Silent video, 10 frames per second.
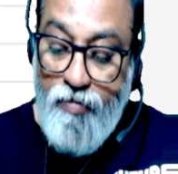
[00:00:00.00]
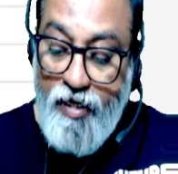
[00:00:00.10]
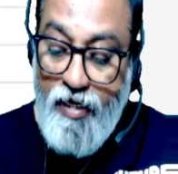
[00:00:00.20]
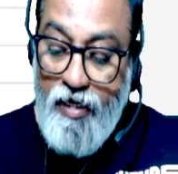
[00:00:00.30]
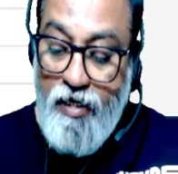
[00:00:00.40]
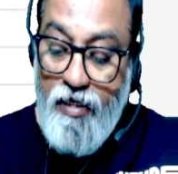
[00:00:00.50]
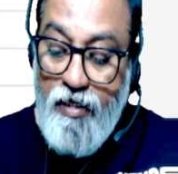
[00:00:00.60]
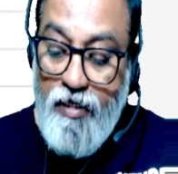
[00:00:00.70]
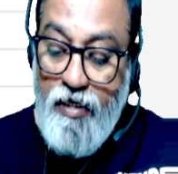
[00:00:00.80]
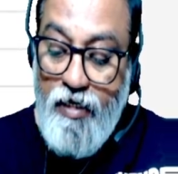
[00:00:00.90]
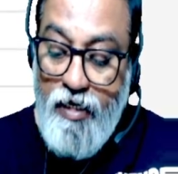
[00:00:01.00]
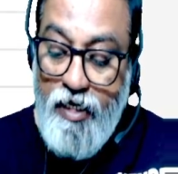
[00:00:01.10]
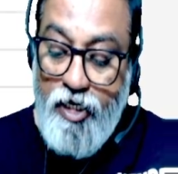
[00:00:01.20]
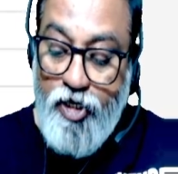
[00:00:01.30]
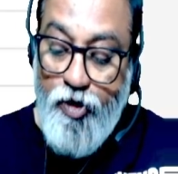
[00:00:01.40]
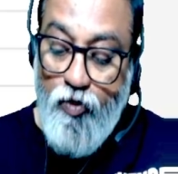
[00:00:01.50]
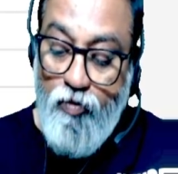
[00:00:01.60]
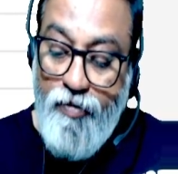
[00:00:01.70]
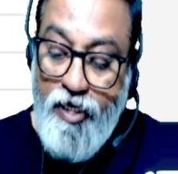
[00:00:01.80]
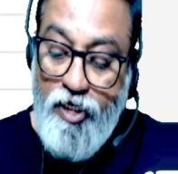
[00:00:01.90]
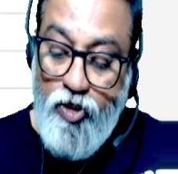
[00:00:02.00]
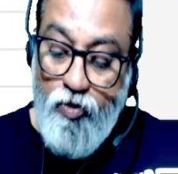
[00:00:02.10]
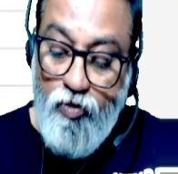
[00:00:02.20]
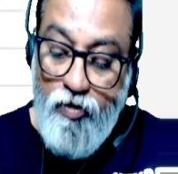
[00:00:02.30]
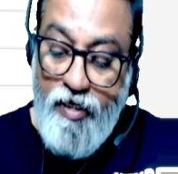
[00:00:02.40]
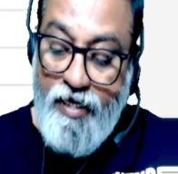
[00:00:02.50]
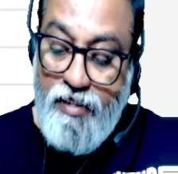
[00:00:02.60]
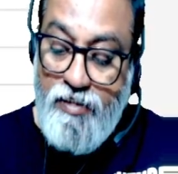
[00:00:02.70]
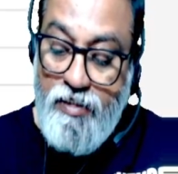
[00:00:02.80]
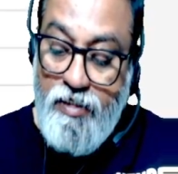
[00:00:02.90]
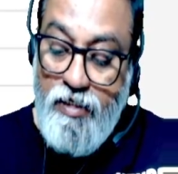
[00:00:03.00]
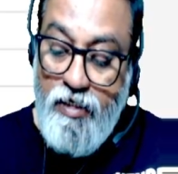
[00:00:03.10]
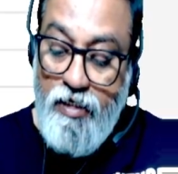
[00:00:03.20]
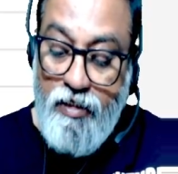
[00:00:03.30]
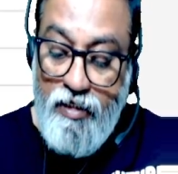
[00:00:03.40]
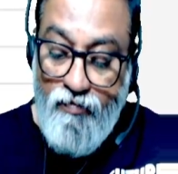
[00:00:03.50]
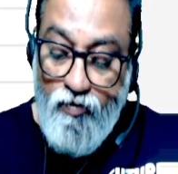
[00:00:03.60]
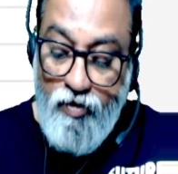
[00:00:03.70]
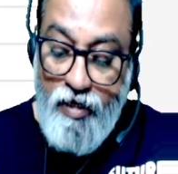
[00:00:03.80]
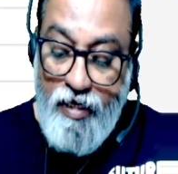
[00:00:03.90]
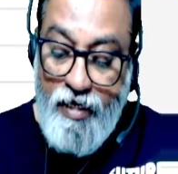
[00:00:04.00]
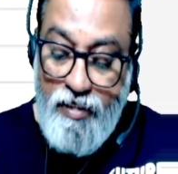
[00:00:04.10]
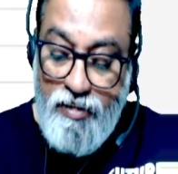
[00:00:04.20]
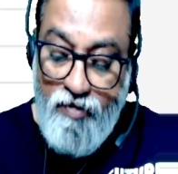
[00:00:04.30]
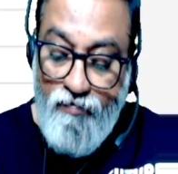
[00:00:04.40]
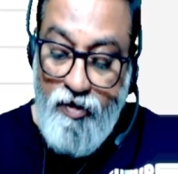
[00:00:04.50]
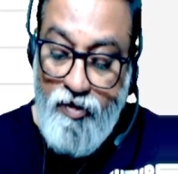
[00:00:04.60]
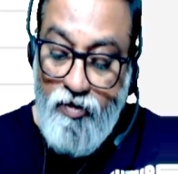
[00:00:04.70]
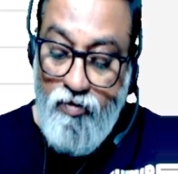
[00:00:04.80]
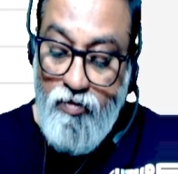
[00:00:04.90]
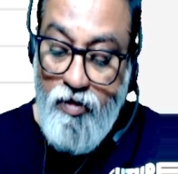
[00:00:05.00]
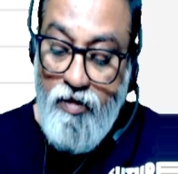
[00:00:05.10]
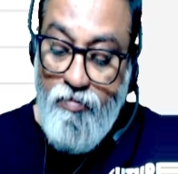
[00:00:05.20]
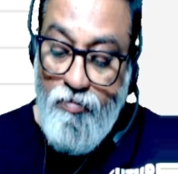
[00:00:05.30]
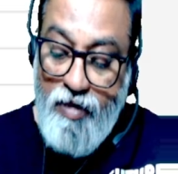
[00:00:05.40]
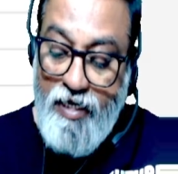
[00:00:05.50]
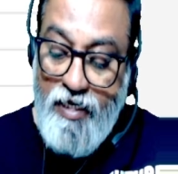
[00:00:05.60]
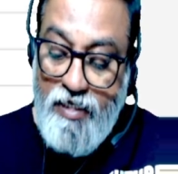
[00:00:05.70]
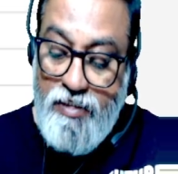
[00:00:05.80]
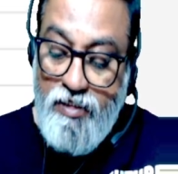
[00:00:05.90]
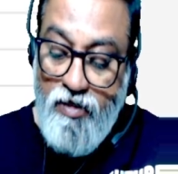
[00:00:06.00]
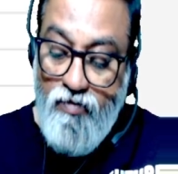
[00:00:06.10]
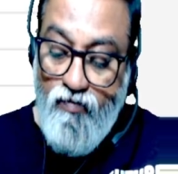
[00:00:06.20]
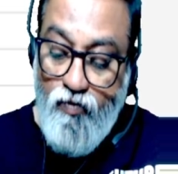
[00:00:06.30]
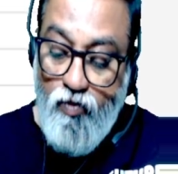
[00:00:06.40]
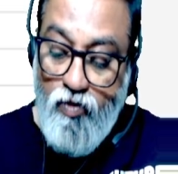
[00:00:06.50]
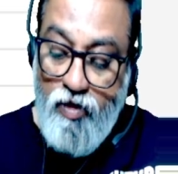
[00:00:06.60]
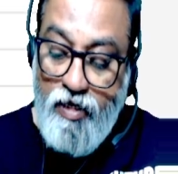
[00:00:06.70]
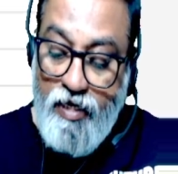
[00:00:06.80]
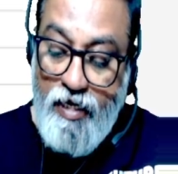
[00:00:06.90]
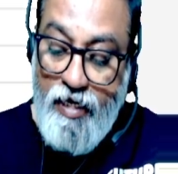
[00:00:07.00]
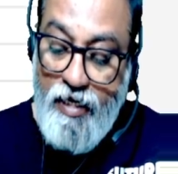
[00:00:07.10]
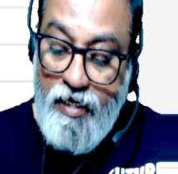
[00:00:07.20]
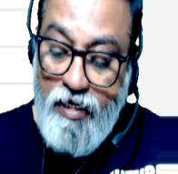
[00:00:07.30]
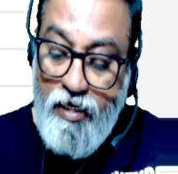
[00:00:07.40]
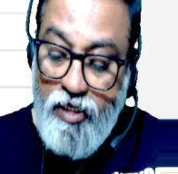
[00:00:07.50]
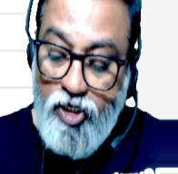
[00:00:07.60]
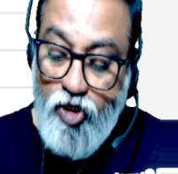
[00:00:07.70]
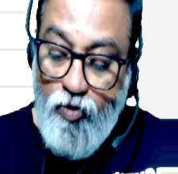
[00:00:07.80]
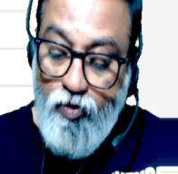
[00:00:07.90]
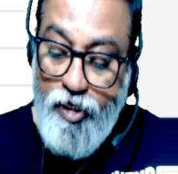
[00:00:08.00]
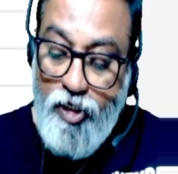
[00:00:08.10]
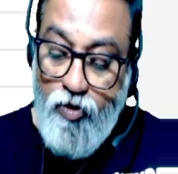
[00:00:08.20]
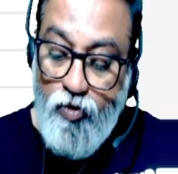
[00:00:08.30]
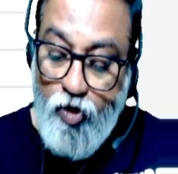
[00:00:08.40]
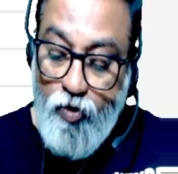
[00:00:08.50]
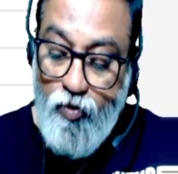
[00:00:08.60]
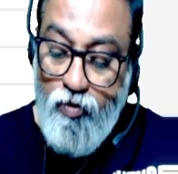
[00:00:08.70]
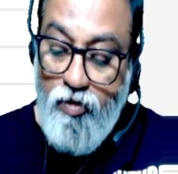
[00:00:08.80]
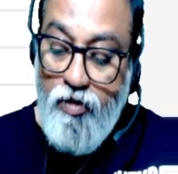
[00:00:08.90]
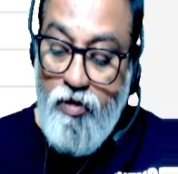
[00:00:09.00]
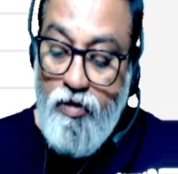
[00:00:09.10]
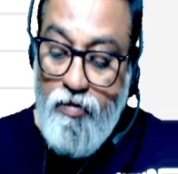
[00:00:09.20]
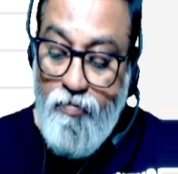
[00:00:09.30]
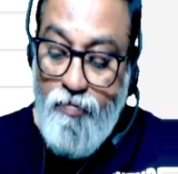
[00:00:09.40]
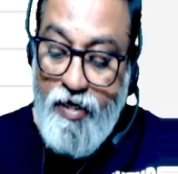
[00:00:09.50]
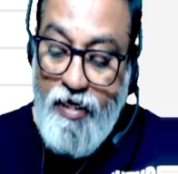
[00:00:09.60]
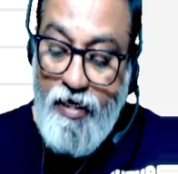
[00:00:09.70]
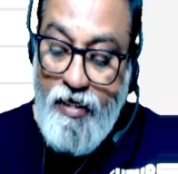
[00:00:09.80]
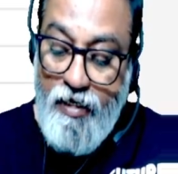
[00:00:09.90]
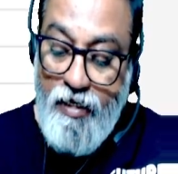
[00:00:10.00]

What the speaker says: by a cube into x. Therefore, a is equal to minus 4k q into q by